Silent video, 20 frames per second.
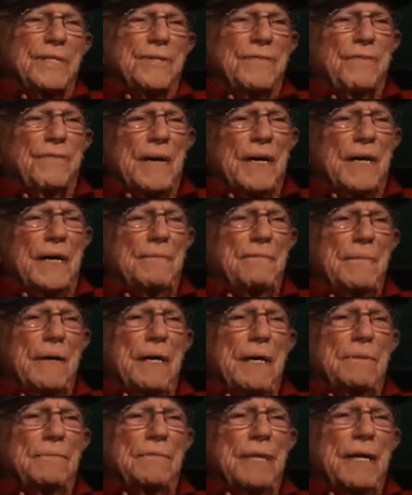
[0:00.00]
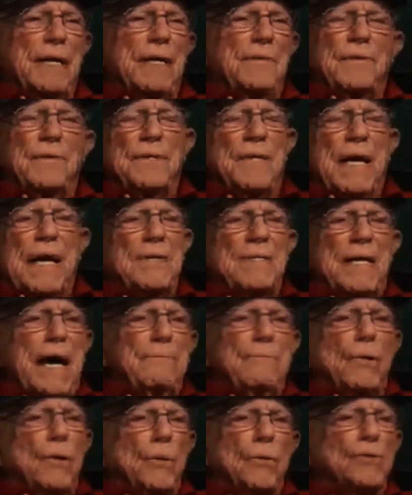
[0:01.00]
funny. In the
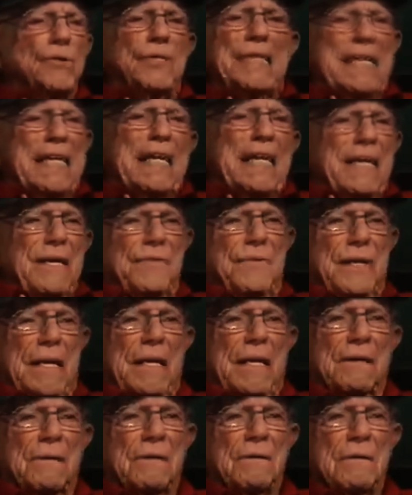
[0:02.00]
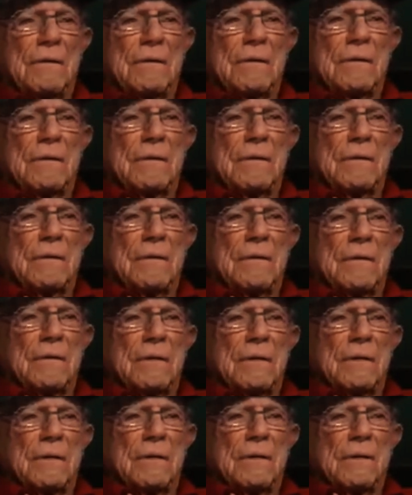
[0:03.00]
daytime, you don't see anything.
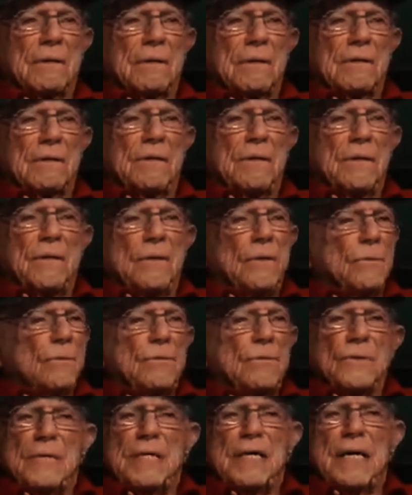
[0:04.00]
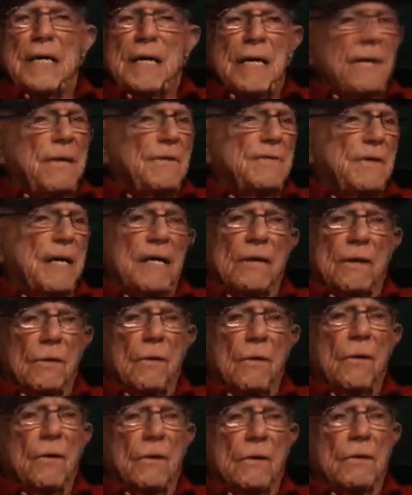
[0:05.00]
You don't see anything at
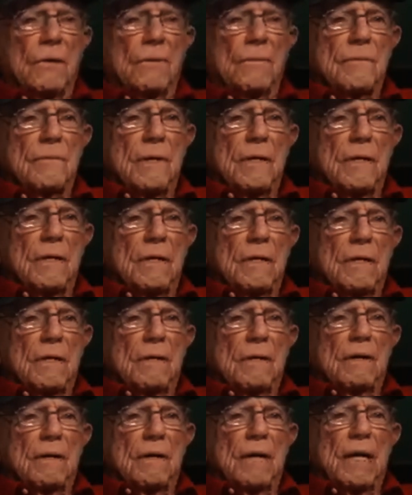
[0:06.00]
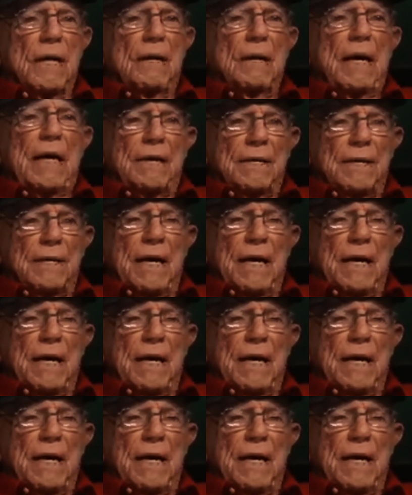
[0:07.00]
all. At